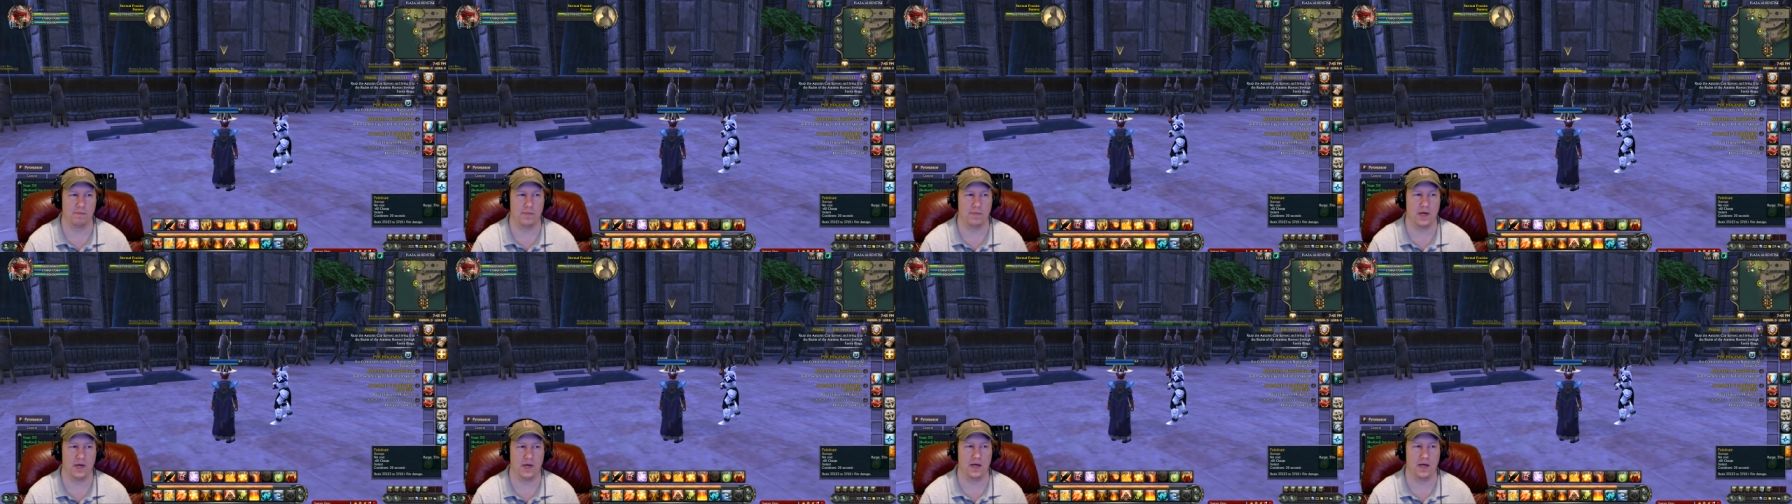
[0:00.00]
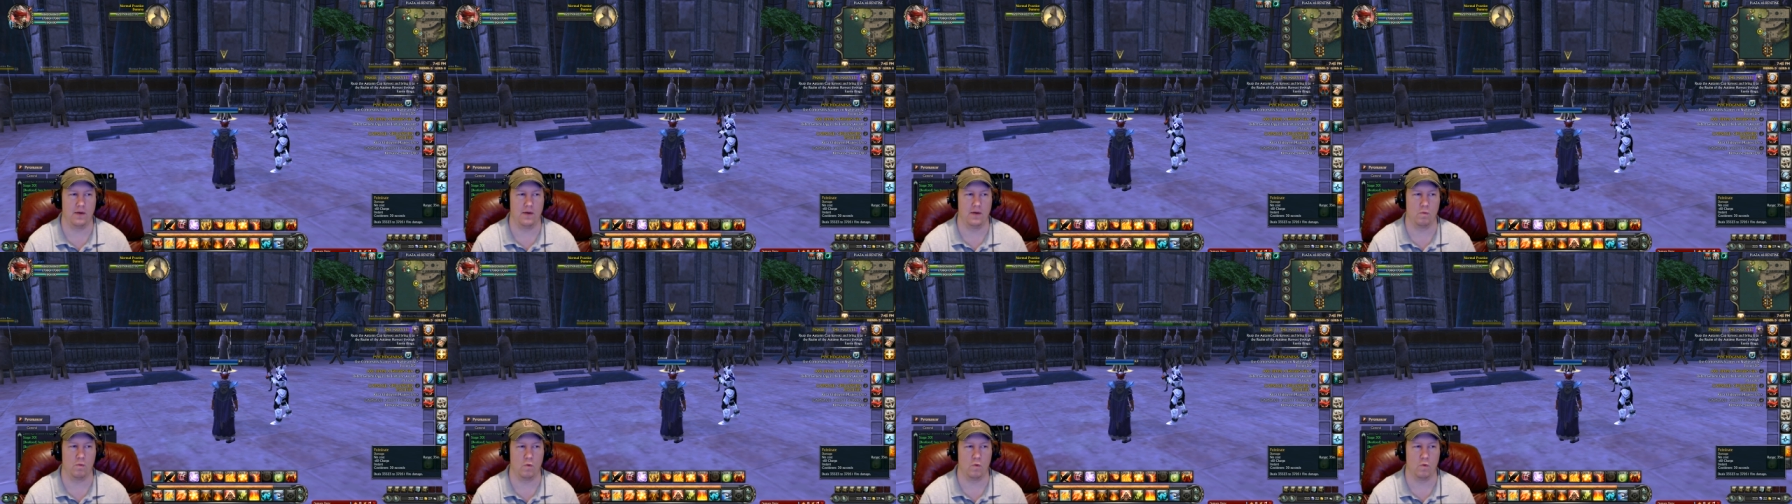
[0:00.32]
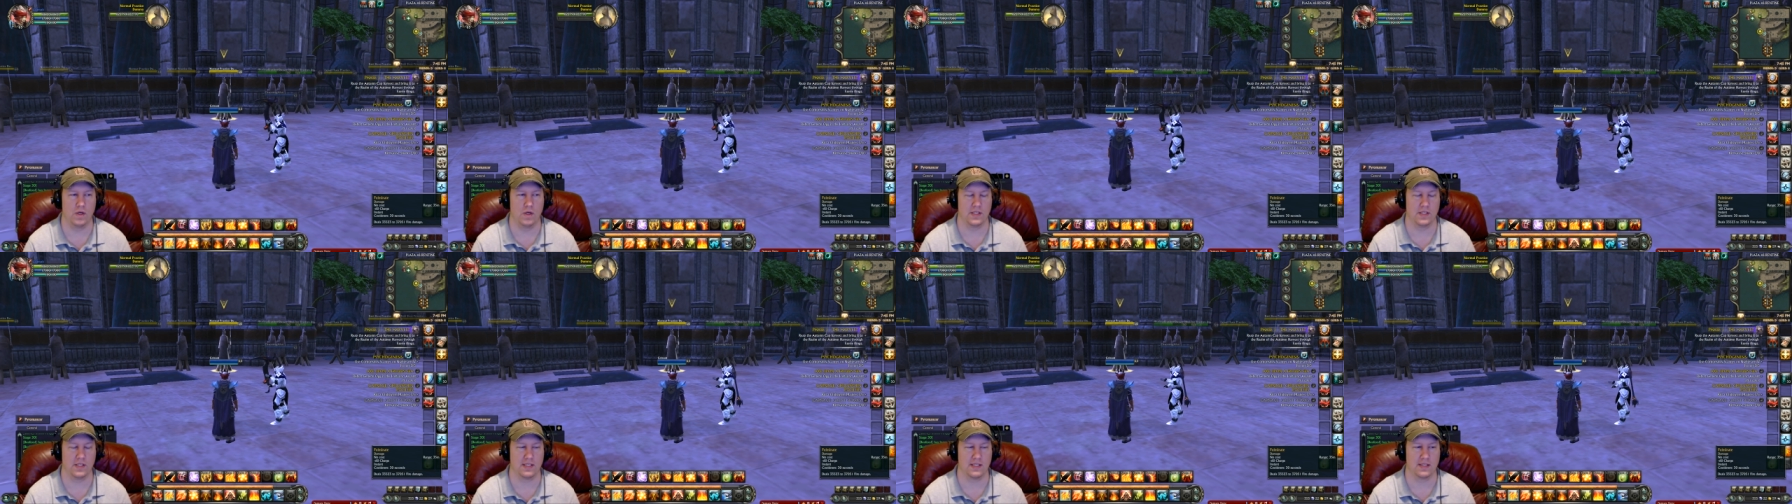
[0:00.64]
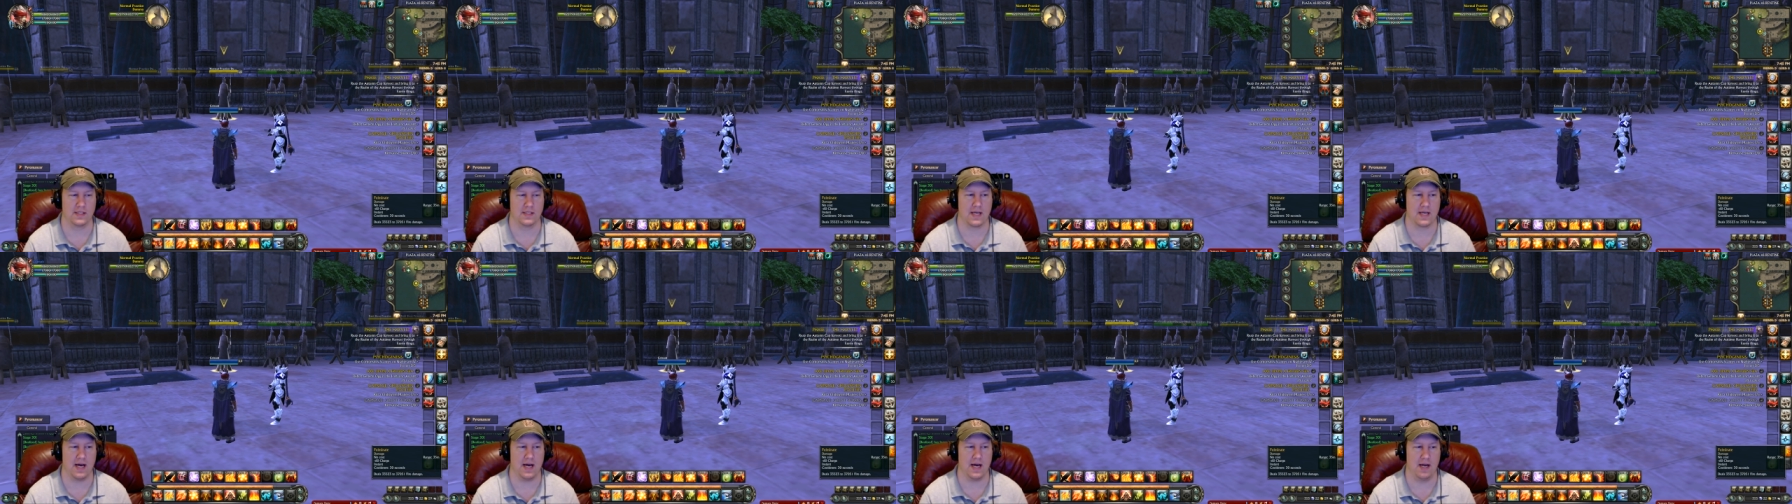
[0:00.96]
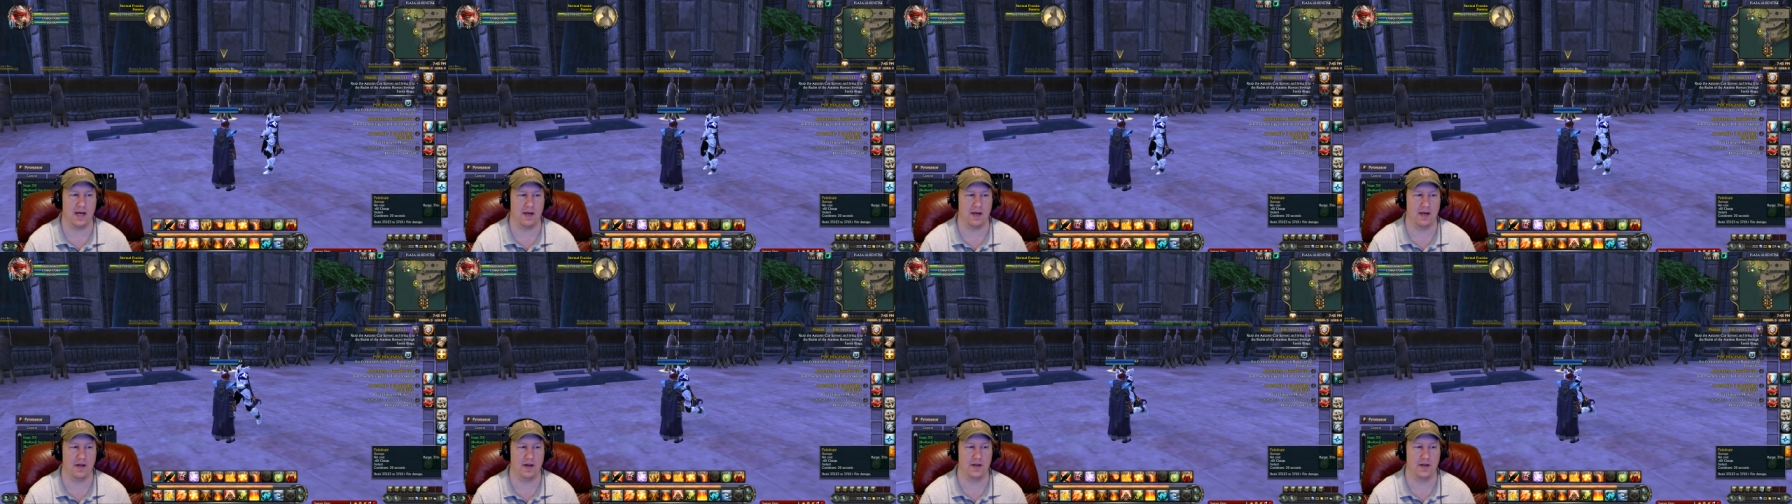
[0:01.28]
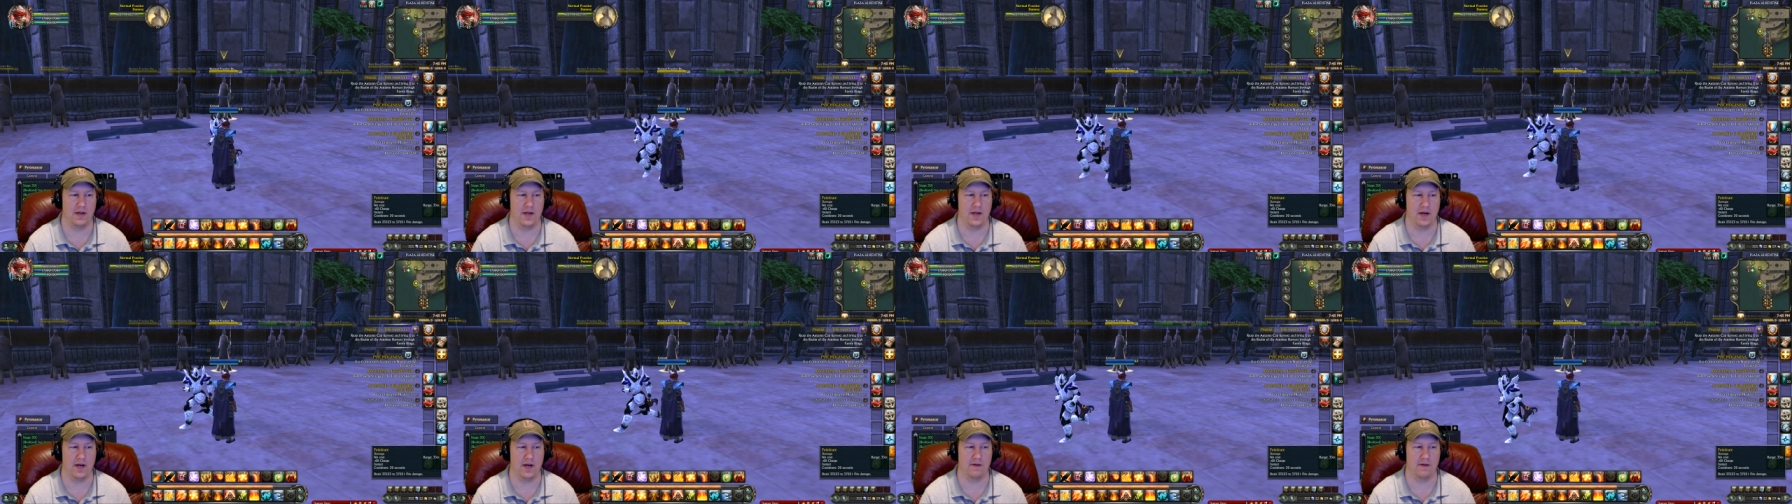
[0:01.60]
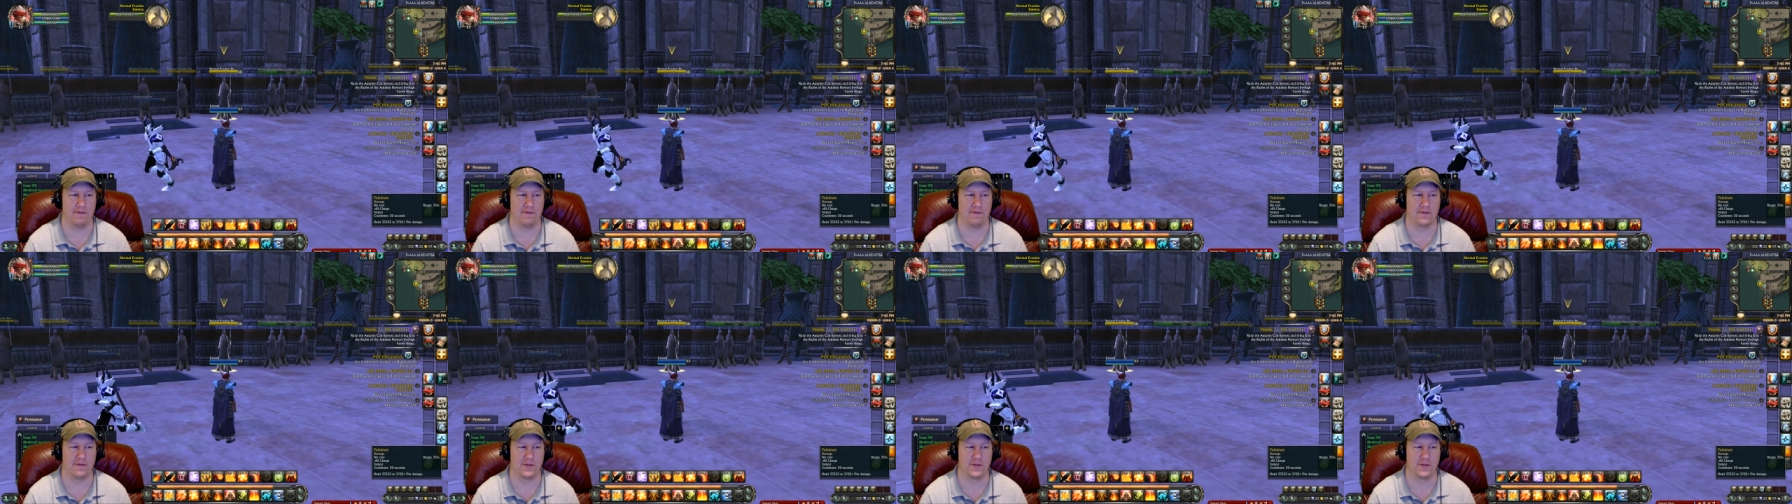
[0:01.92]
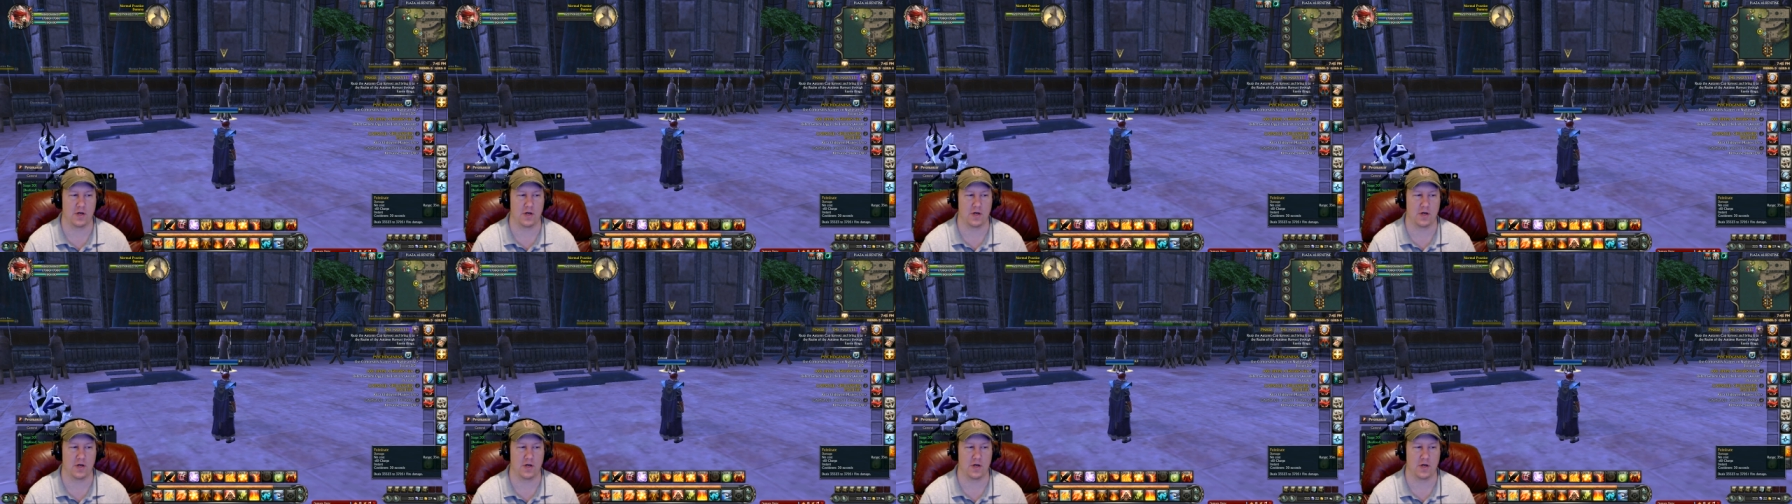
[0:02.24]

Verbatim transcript: but once it's got enough